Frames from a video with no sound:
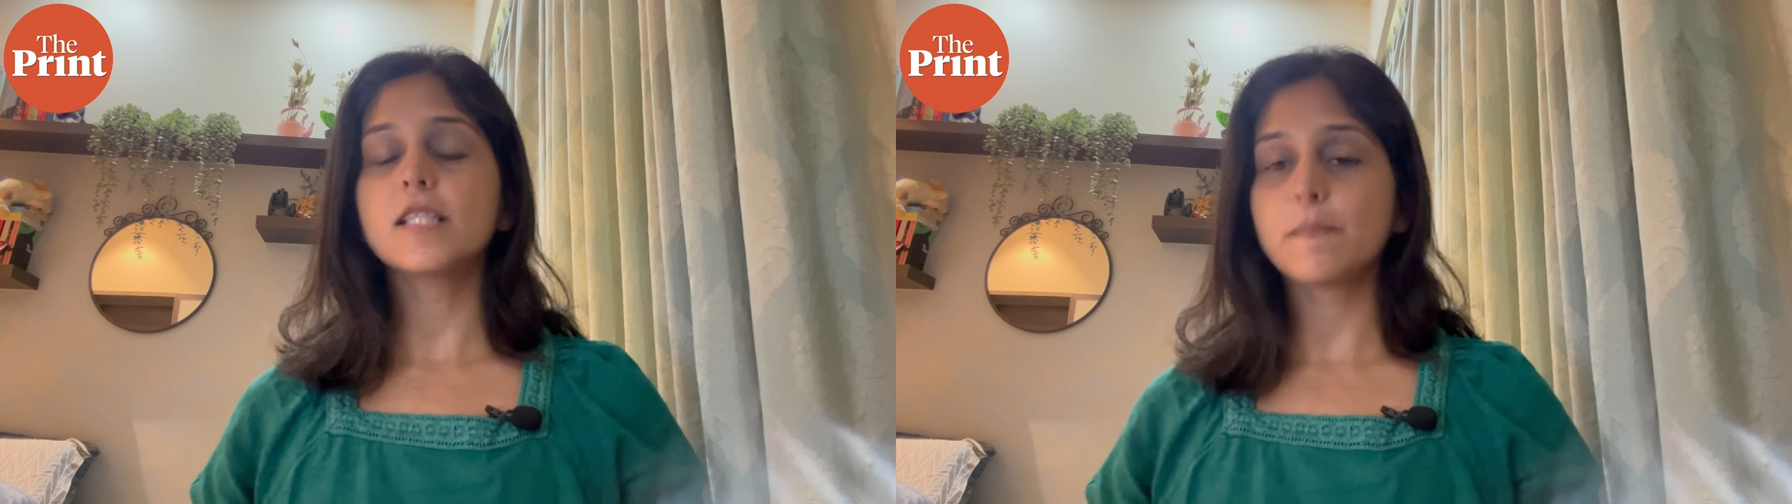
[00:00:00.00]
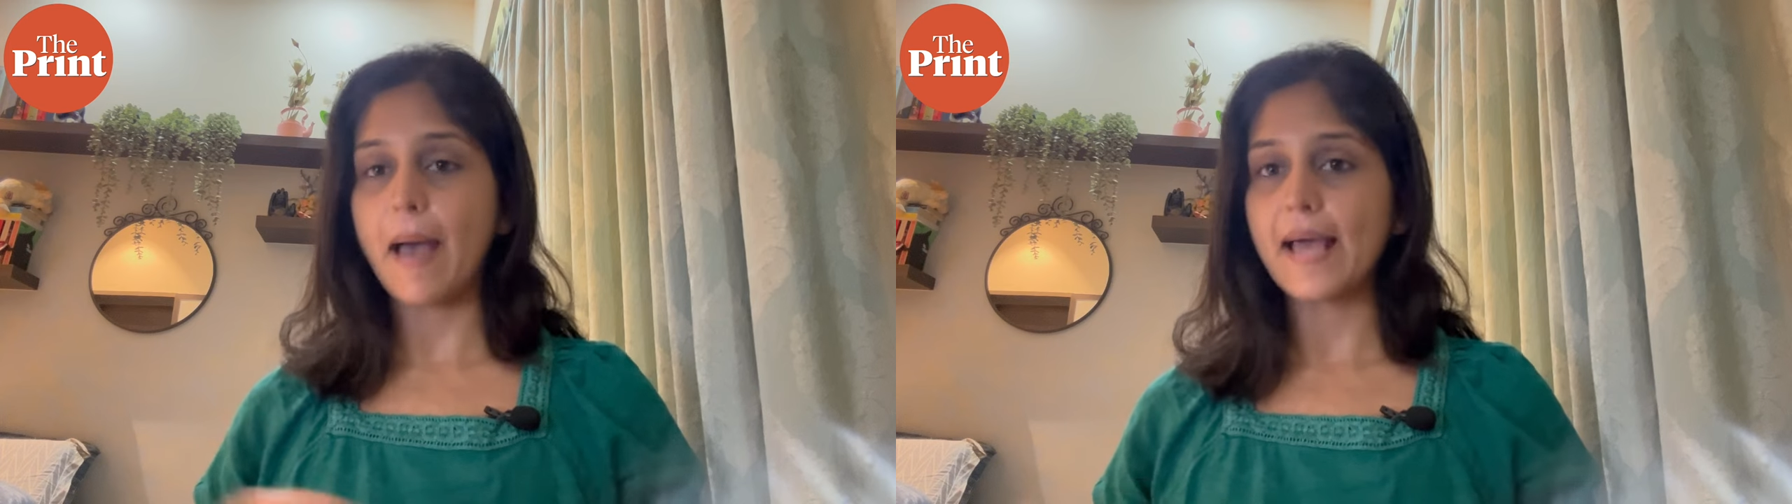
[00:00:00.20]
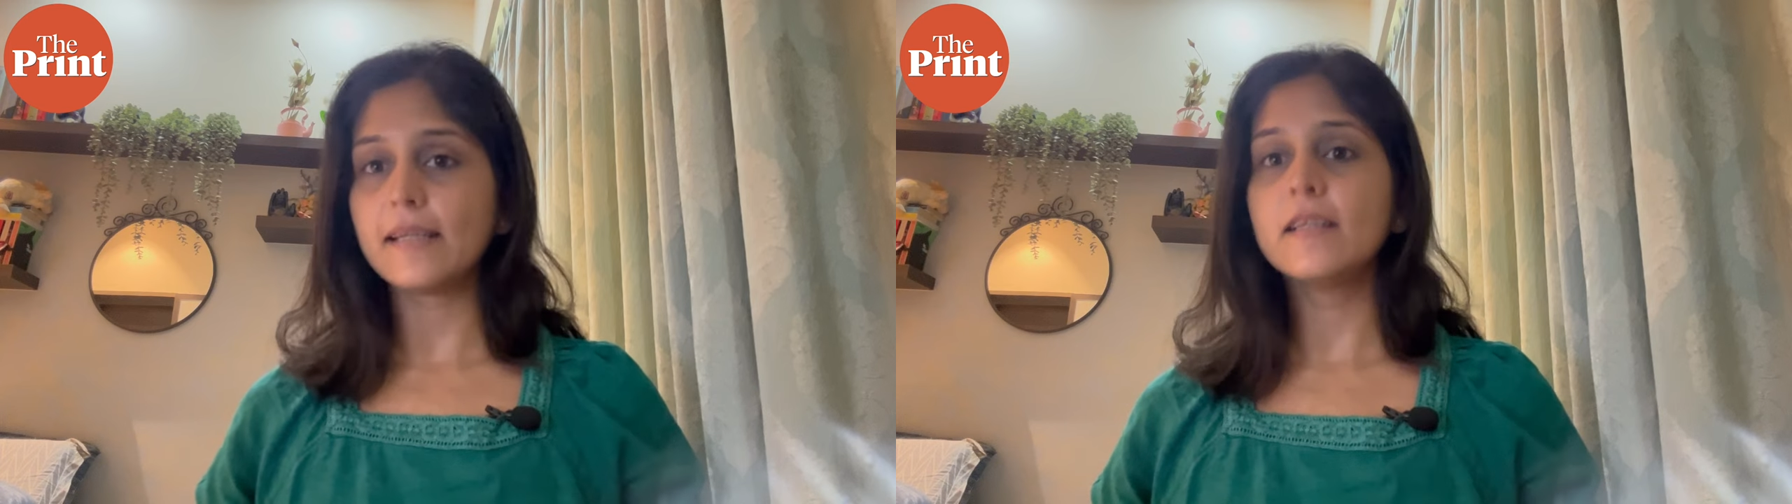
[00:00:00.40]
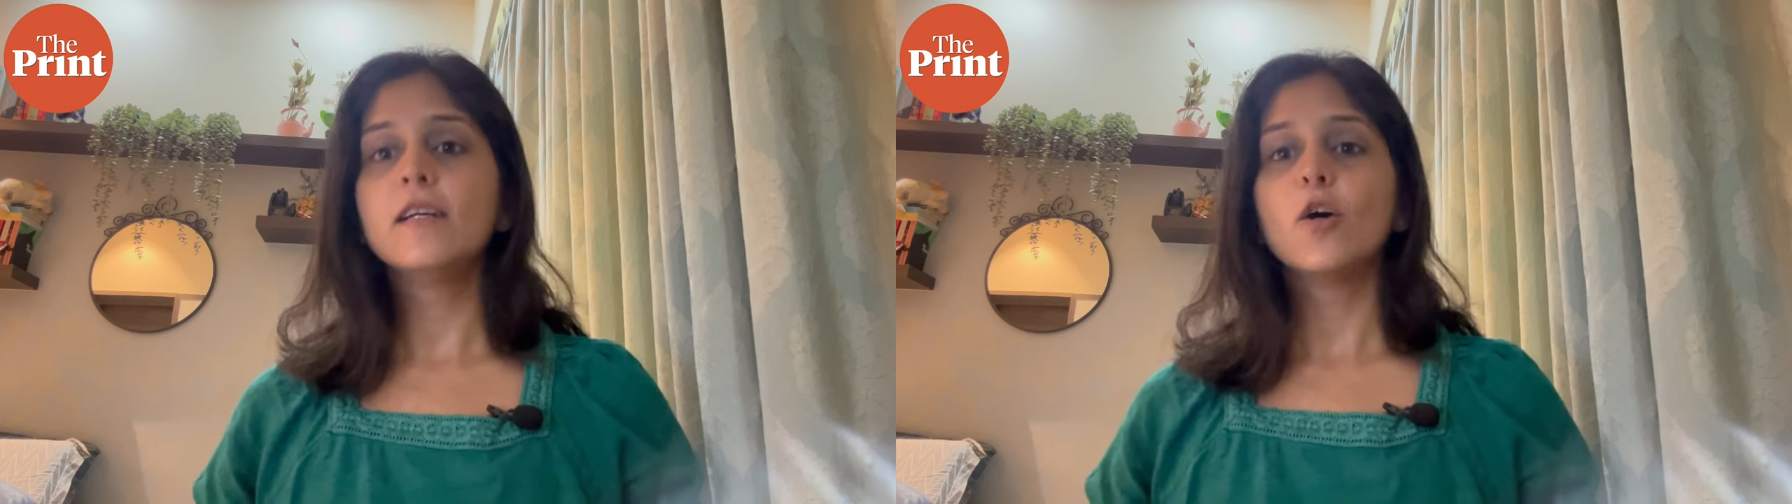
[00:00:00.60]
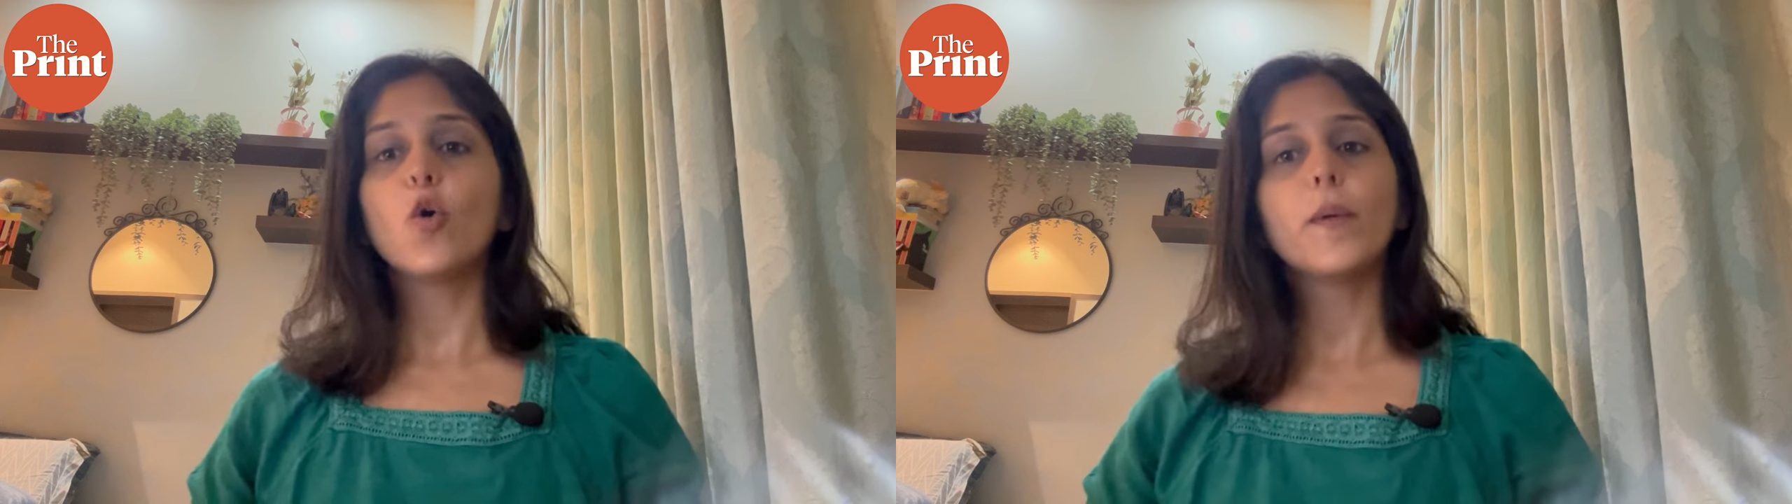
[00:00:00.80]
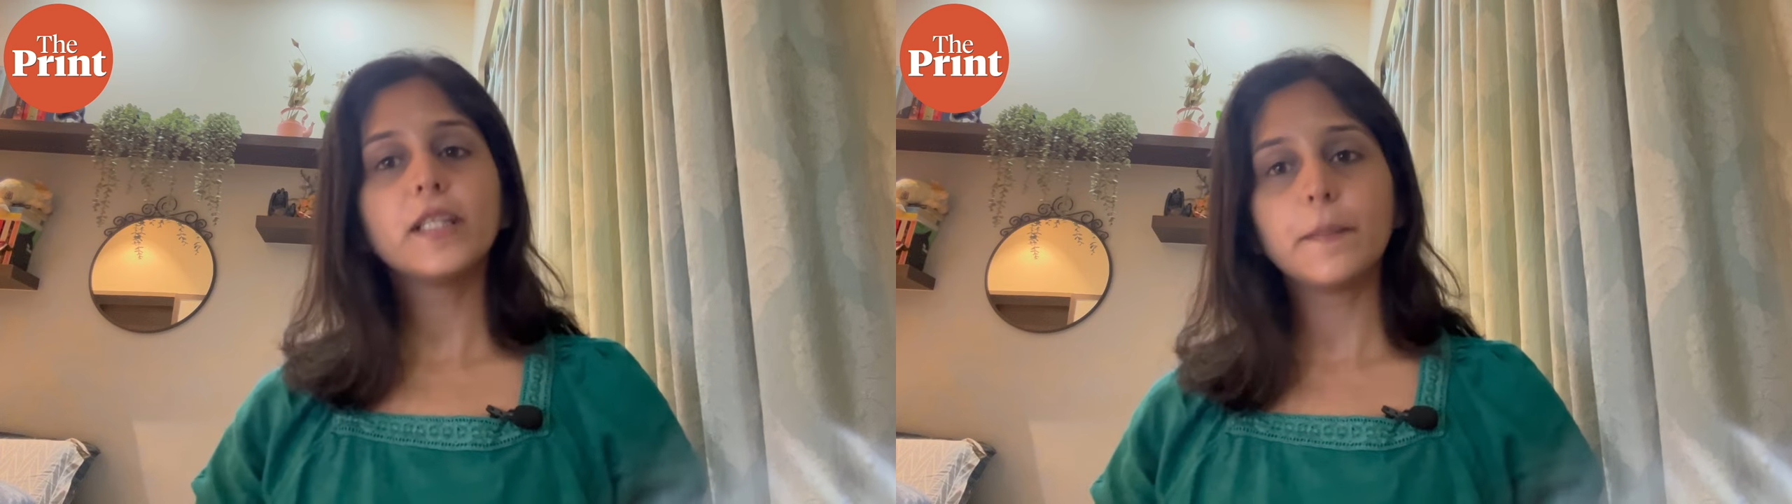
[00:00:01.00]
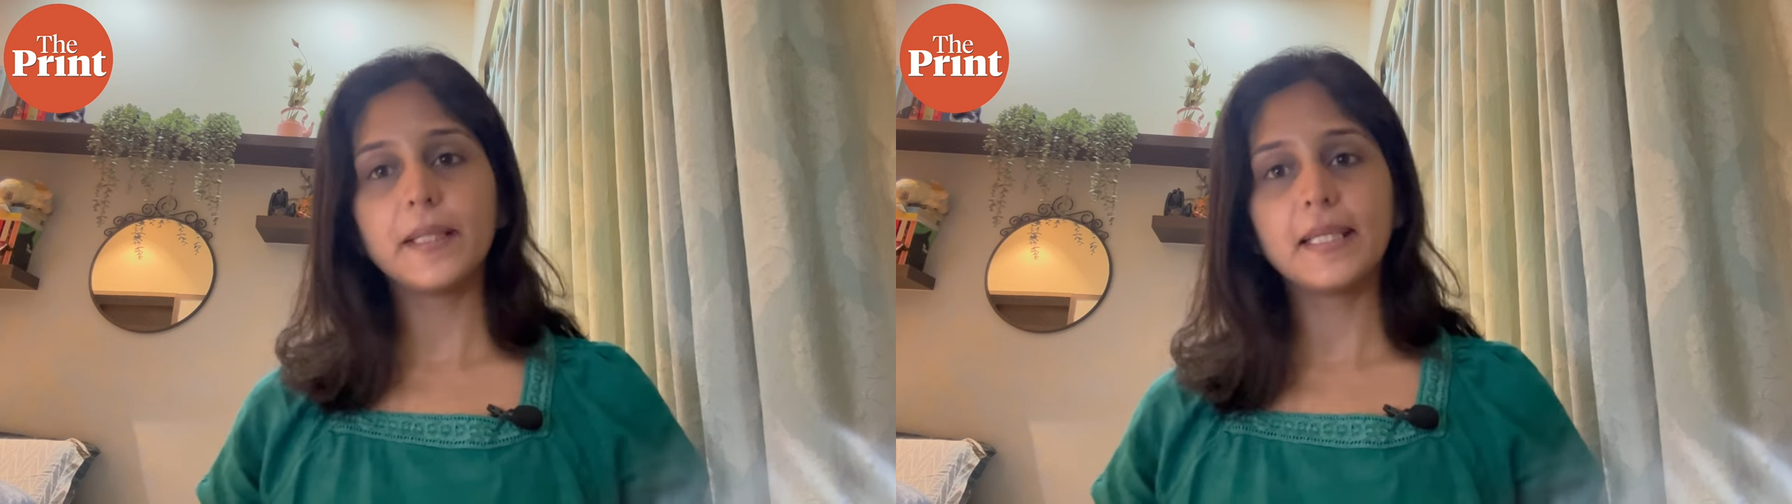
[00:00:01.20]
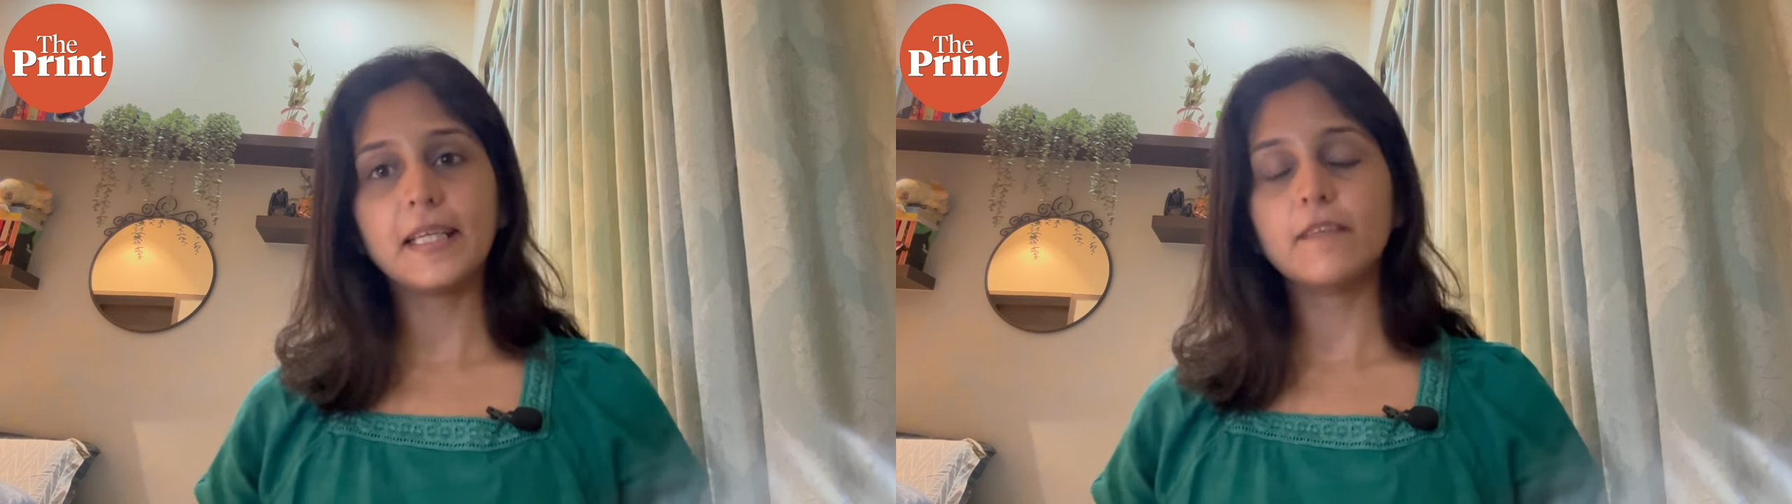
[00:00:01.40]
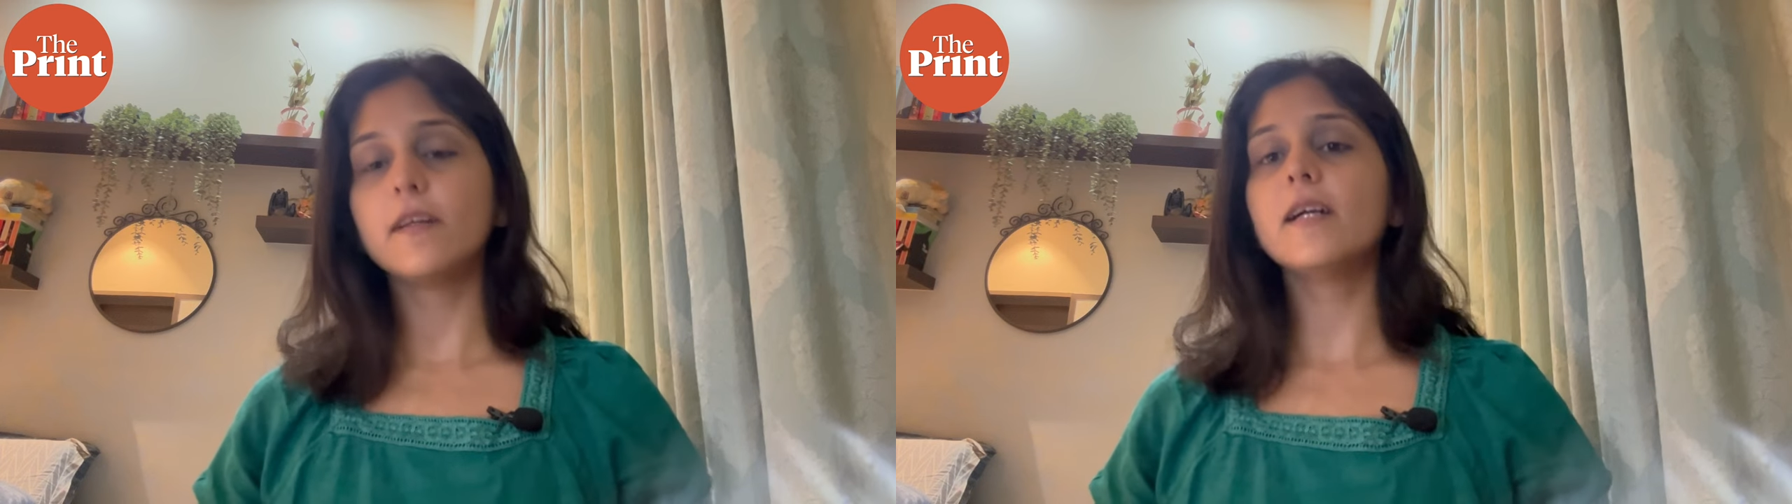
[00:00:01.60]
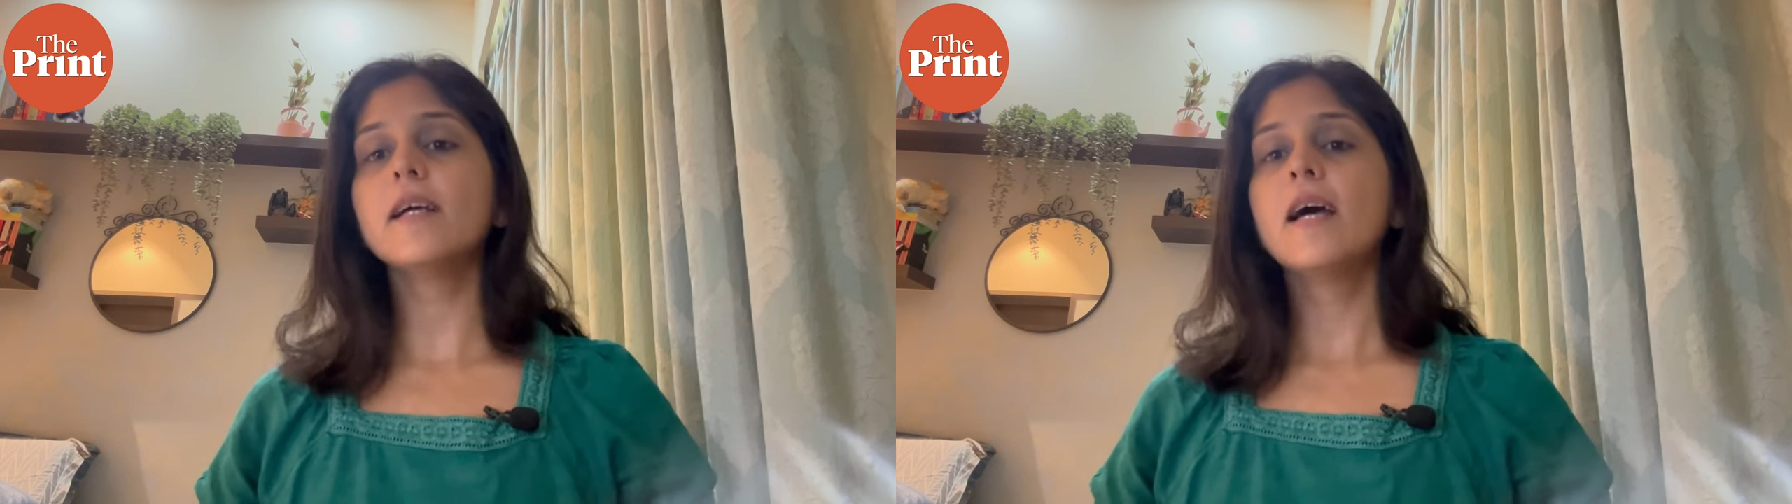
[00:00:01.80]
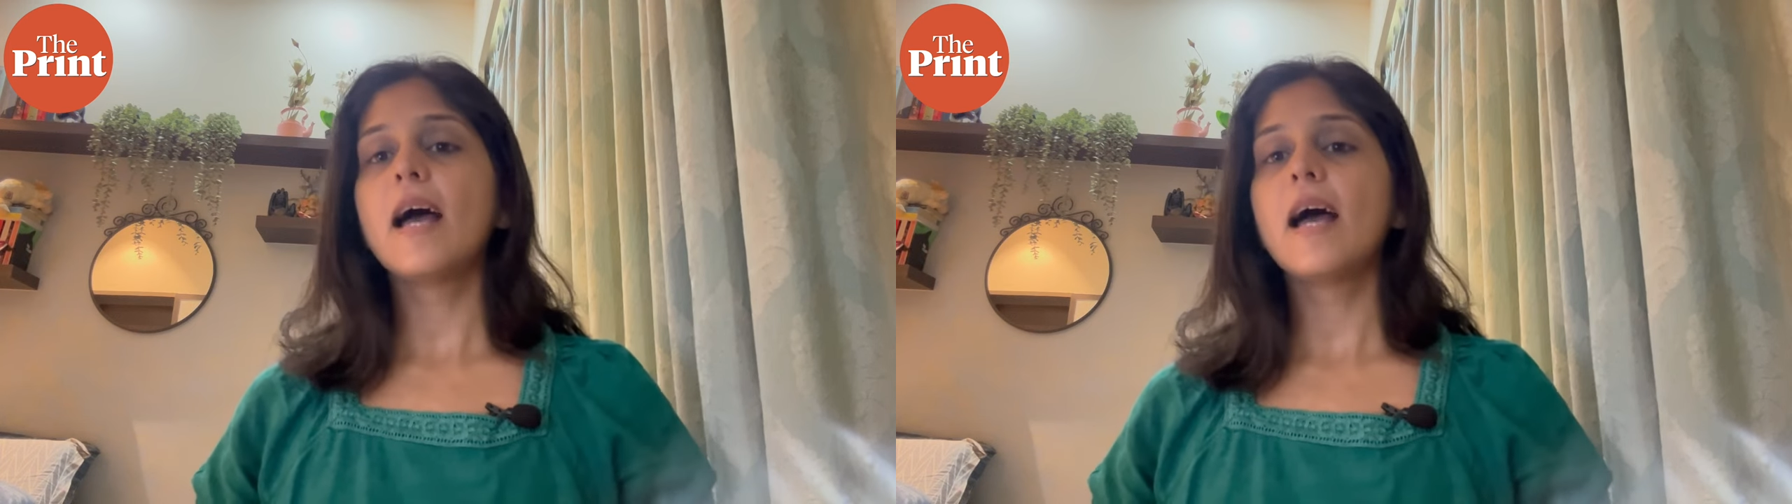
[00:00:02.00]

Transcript: span over the Mithi River